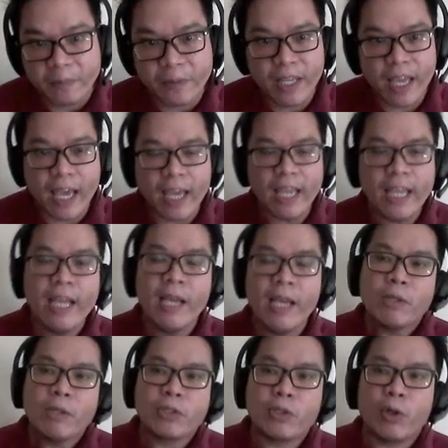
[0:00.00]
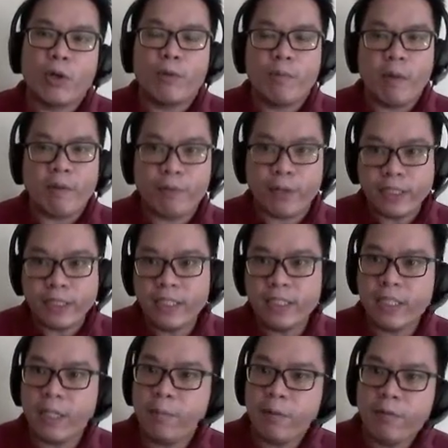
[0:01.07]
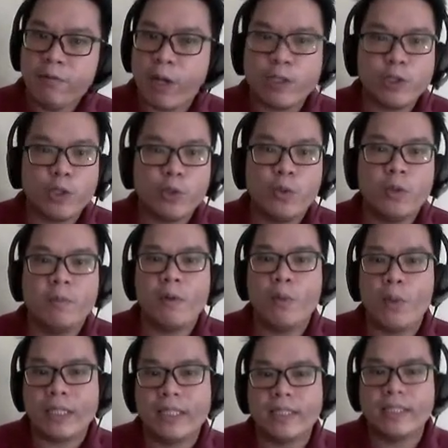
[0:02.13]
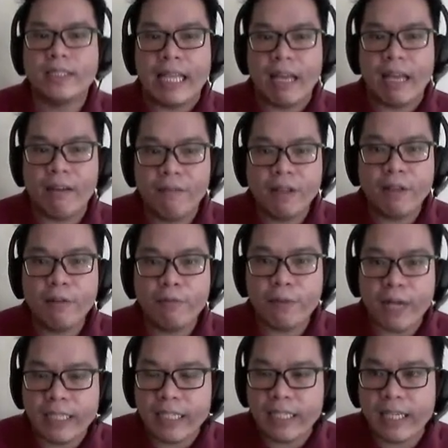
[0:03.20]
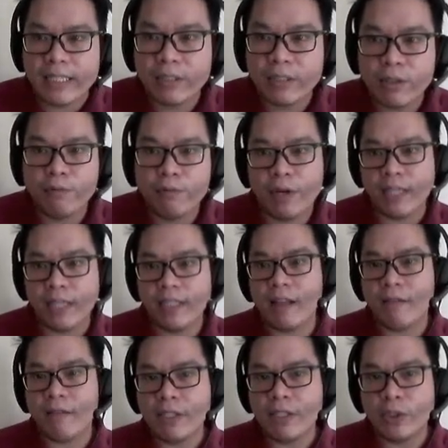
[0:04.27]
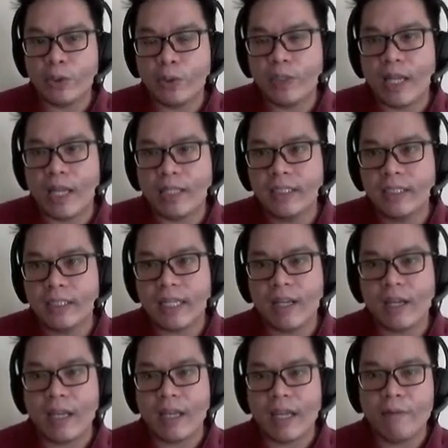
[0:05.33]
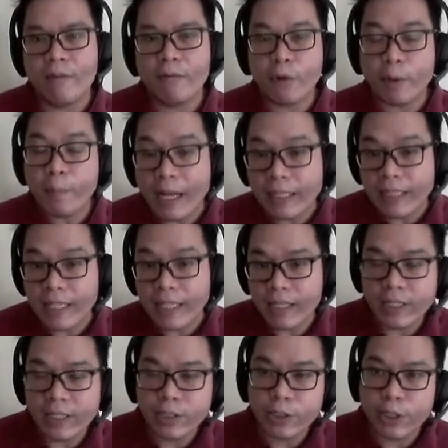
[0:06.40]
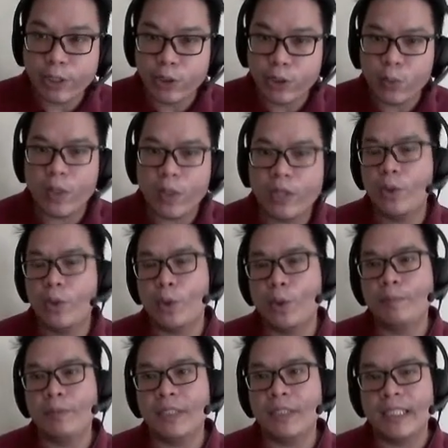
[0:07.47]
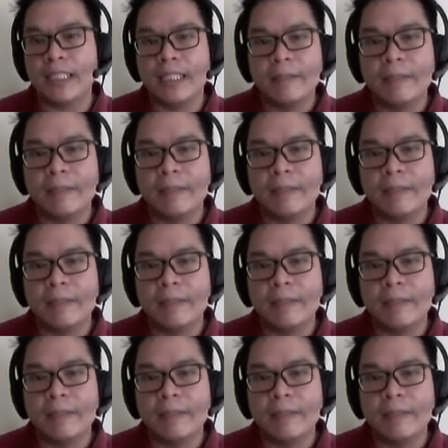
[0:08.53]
Okay, so my first descriptive question will be, what is the level of readiness of grade 11 students for practical research when grouped,